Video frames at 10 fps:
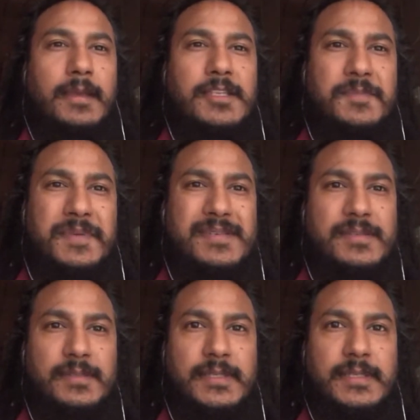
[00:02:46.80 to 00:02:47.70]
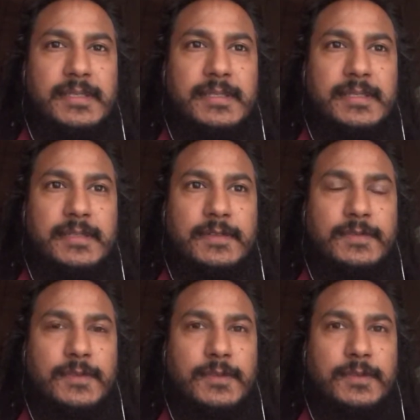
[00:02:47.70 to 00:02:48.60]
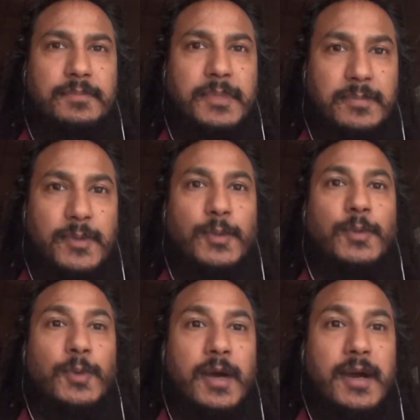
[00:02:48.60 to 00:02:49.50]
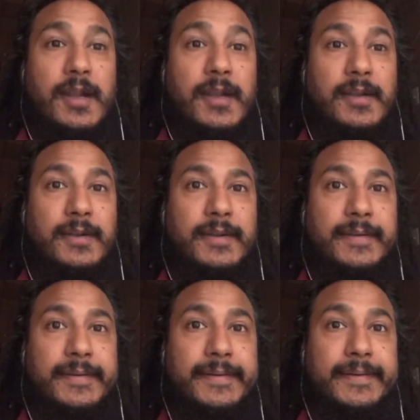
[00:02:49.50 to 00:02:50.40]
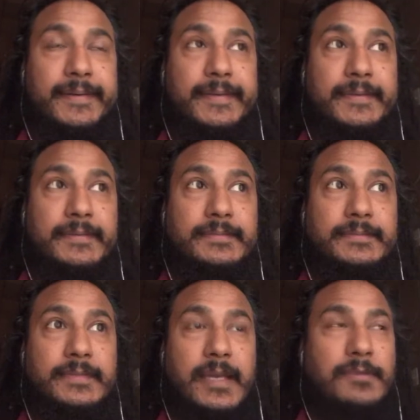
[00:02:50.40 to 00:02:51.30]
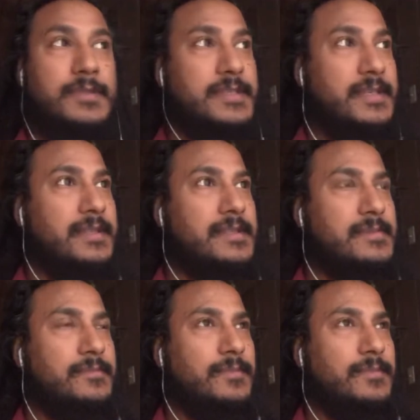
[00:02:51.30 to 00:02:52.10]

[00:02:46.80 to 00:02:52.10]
especially for people who are, I would say, in this